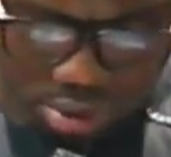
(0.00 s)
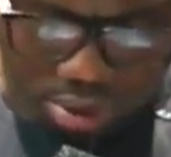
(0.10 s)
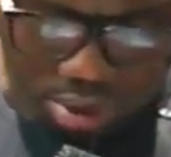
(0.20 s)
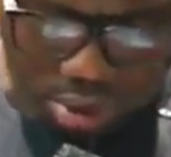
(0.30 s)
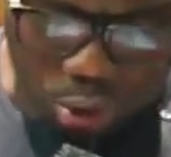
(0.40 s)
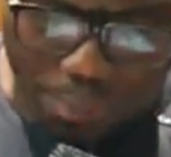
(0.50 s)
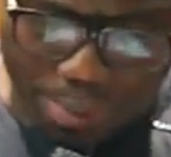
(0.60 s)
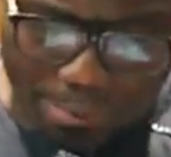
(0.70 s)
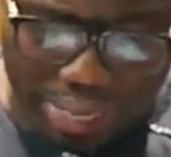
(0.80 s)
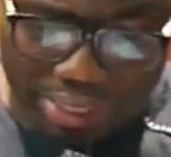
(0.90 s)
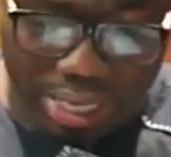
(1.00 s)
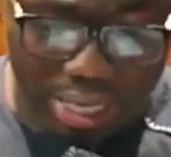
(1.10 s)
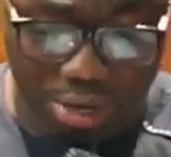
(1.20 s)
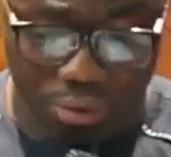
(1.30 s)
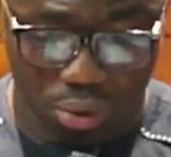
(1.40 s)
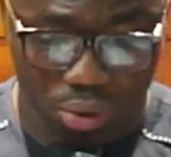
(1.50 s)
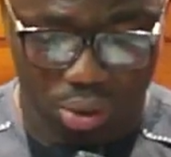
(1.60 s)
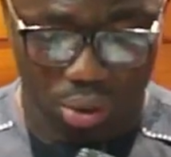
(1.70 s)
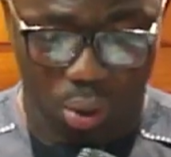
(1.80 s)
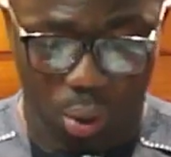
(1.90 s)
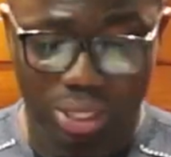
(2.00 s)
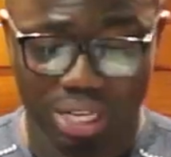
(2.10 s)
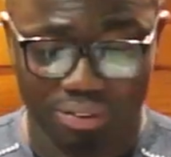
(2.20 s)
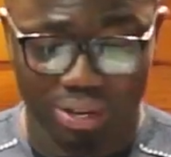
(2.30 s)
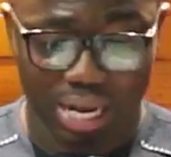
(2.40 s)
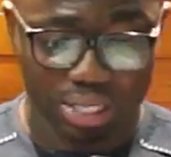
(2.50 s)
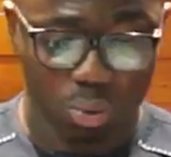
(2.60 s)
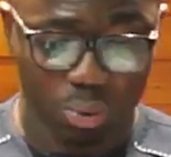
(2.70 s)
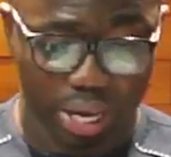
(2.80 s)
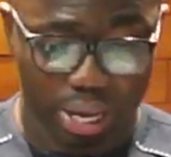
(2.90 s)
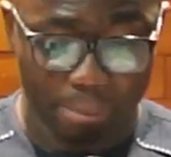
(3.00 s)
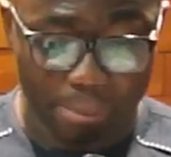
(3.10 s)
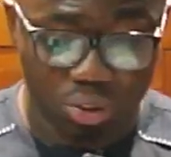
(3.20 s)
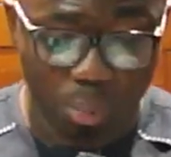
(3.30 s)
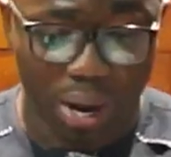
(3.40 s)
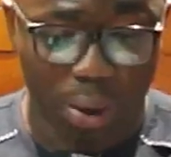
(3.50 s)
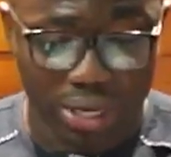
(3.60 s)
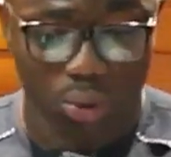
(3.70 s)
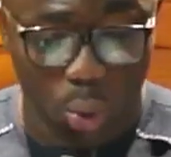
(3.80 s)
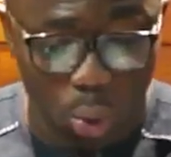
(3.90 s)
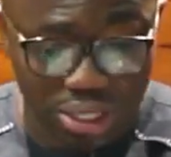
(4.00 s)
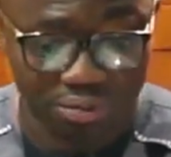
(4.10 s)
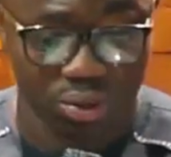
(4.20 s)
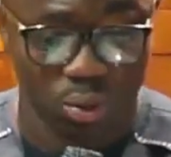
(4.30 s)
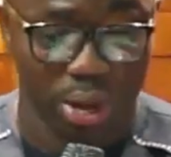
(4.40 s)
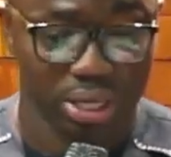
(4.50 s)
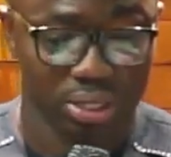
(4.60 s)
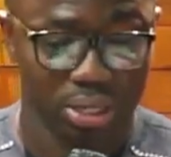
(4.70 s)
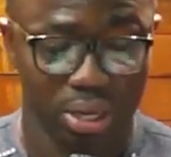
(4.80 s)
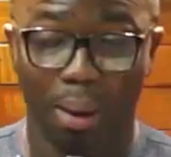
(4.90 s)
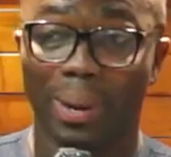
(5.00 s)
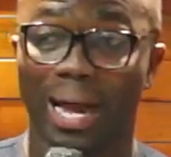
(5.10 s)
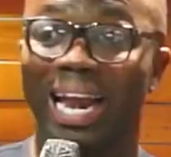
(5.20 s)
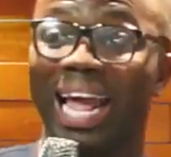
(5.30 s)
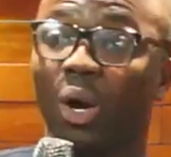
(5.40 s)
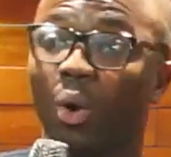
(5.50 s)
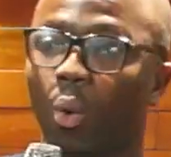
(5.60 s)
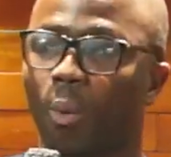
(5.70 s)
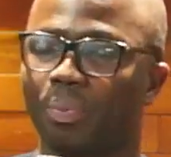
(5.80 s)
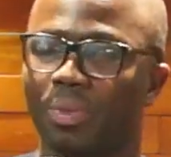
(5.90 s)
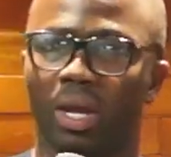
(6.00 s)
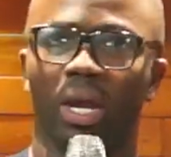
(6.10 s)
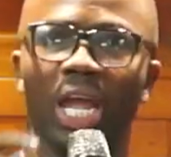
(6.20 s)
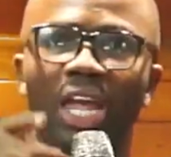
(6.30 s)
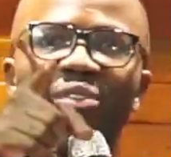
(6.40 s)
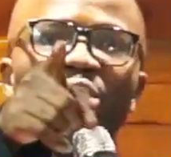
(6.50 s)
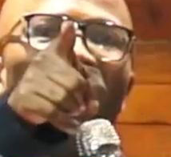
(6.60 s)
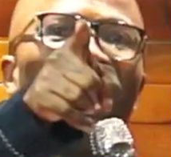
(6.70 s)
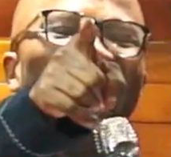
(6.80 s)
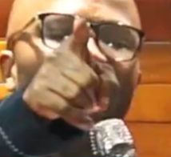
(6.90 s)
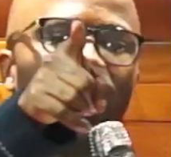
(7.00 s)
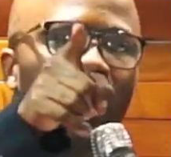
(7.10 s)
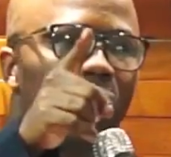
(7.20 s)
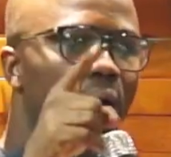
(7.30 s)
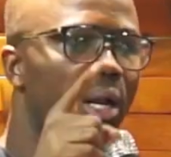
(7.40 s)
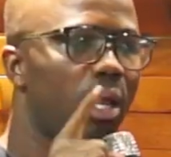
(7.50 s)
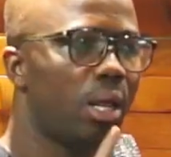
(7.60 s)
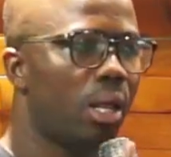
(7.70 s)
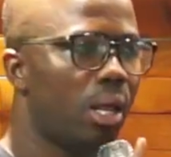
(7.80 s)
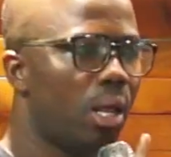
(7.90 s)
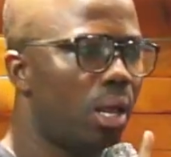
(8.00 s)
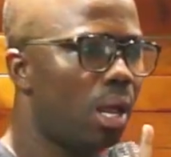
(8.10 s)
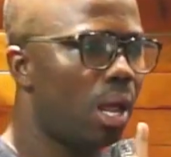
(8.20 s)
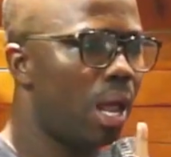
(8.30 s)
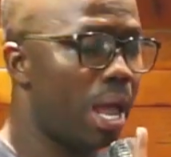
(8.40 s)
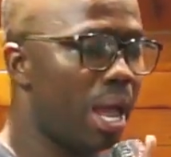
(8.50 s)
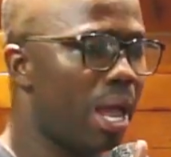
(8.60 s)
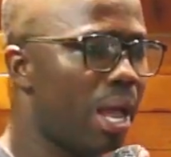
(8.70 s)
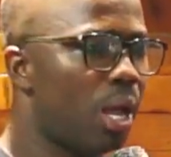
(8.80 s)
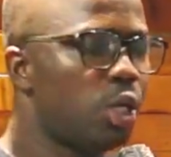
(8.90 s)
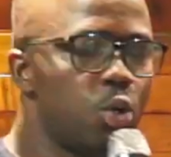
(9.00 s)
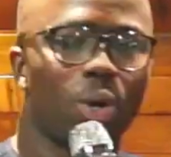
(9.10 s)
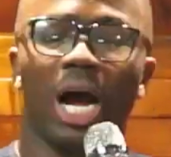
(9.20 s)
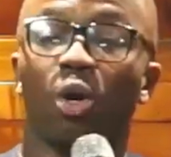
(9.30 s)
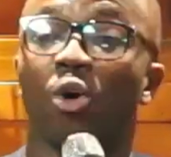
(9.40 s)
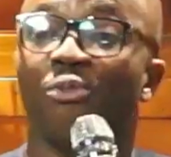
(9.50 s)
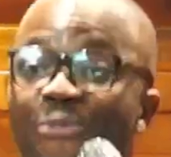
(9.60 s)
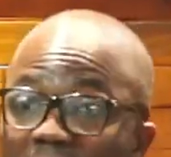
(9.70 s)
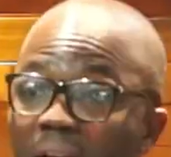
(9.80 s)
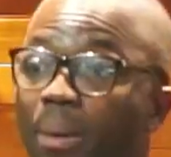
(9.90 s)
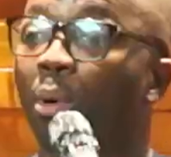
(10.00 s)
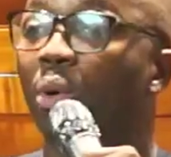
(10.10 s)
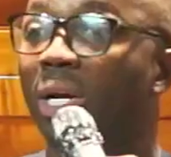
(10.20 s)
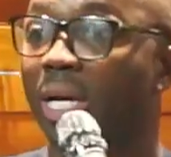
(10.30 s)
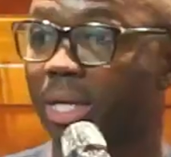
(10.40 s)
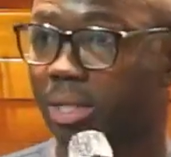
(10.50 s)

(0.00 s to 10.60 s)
Stop imagining evil. What if it doesn't work? Me to my question, what if it works? But learn, oh, if you don't learn, eh, you cannot fake boldness.